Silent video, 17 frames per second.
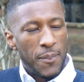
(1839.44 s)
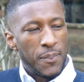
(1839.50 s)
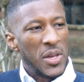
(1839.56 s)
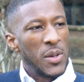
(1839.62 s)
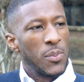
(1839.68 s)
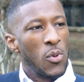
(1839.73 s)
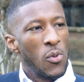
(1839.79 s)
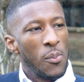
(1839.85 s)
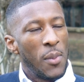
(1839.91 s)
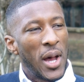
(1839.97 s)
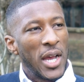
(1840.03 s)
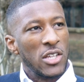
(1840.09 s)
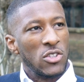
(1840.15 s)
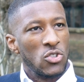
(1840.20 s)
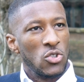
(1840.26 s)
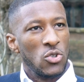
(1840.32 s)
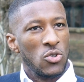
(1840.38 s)
people
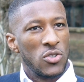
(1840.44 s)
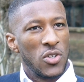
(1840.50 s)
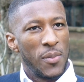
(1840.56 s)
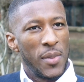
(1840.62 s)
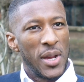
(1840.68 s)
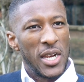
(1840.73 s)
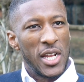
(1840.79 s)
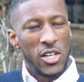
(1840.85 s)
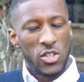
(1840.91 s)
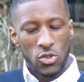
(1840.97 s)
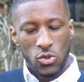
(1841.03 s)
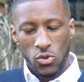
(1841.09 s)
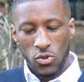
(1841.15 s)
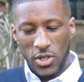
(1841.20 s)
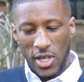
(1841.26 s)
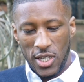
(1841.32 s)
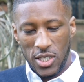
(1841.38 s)
might do to make their
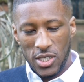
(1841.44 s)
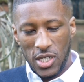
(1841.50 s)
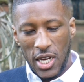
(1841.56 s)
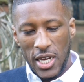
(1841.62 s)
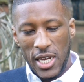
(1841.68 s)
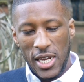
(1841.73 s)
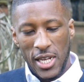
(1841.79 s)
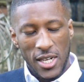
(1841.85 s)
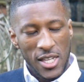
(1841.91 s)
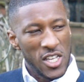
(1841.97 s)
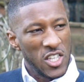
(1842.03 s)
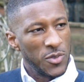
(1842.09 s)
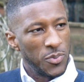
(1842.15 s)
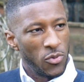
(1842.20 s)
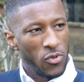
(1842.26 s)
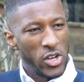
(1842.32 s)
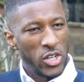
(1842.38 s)
schools exciting,
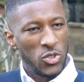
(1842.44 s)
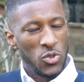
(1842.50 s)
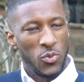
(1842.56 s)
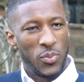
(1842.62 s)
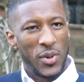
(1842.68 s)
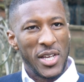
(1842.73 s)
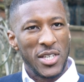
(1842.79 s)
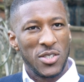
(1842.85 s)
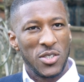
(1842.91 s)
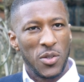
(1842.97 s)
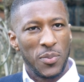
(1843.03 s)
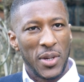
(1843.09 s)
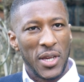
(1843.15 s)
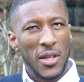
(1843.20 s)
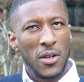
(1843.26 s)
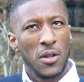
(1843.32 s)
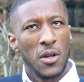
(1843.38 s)
inspirational places to
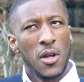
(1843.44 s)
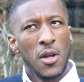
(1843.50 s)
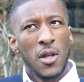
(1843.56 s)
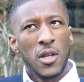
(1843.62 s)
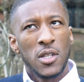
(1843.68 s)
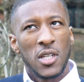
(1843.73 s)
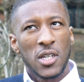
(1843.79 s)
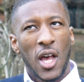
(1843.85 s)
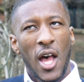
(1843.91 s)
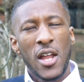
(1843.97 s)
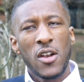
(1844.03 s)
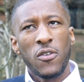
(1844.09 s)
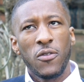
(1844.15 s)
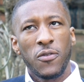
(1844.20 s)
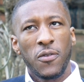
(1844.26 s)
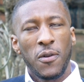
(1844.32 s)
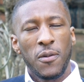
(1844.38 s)
be, and the
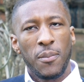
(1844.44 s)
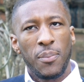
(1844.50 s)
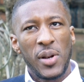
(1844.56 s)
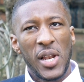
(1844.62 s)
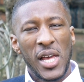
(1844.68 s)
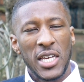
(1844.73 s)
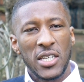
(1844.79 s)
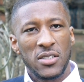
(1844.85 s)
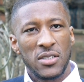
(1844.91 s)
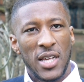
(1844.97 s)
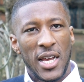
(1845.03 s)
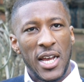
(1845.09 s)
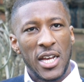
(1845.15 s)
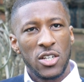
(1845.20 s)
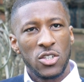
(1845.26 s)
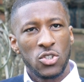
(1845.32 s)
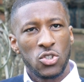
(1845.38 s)
kind of place
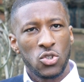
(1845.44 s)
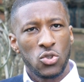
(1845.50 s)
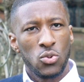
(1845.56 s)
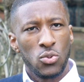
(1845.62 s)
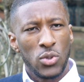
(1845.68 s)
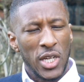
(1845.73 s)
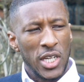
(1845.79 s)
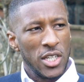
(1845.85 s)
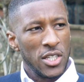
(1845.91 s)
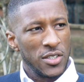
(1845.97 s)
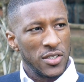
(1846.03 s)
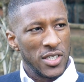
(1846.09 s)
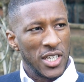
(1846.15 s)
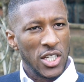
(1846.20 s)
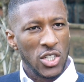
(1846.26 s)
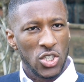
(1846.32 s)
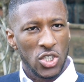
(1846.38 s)
that school leaders,
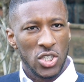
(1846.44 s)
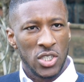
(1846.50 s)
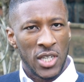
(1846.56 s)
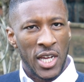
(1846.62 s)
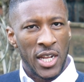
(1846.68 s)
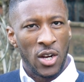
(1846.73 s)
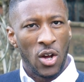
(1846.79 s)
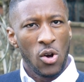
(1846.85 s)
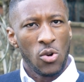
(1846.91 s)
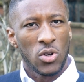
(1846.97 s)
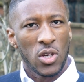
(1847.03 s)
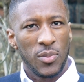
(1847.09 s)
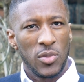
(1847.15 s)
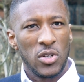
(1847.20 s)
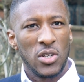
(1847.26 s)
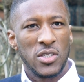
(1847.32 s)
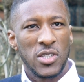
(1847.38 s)
teachers, and the whole
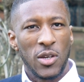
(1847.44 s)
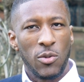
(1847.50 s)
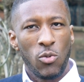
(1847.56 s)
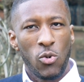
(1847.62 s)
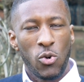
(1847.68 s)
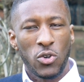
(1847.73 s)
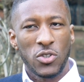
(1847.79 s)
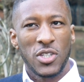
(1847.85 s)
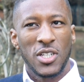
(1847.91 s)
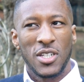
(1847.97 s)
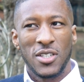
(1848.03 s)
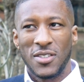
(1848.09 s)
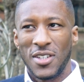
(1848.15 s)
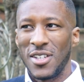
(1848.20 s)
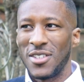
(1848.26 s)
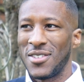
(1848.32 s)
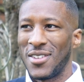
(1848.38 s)
community walks in
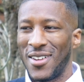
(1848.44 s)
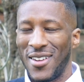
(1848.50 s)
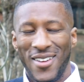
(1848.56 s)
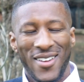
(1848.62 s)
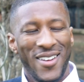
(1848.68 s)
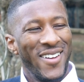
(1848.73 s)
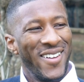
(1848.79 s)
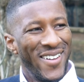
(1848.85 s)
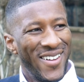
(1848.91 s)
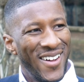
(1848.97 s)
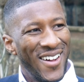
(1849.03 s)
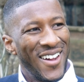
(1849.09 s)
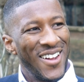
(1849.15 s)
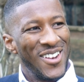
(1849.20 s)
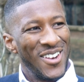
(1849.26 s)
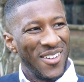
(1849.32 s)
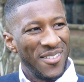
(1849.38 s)
and says,
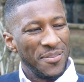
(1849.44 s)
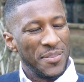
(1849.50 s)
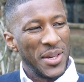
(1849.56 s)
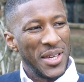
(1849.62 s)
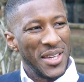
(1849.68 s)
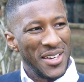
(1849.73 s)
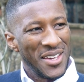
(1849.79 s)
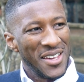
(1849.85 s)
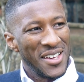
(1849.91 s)
I love being.